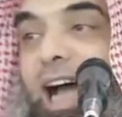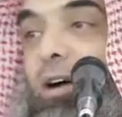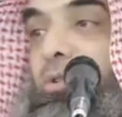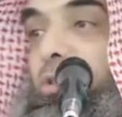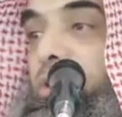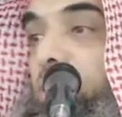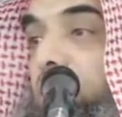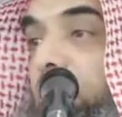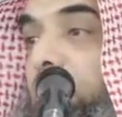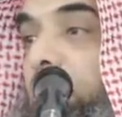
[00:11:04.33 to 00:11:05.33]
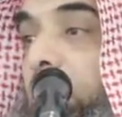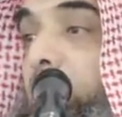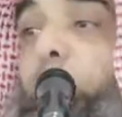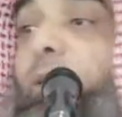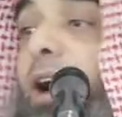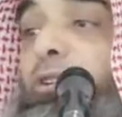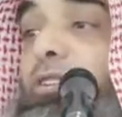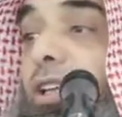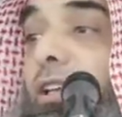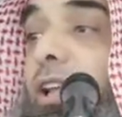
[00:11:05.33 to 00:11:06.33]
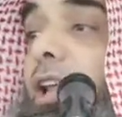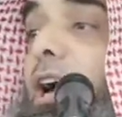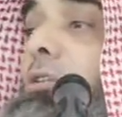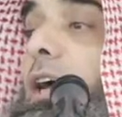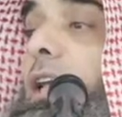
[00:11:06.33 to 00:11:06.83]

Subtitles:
the house. The Prophet sallallahu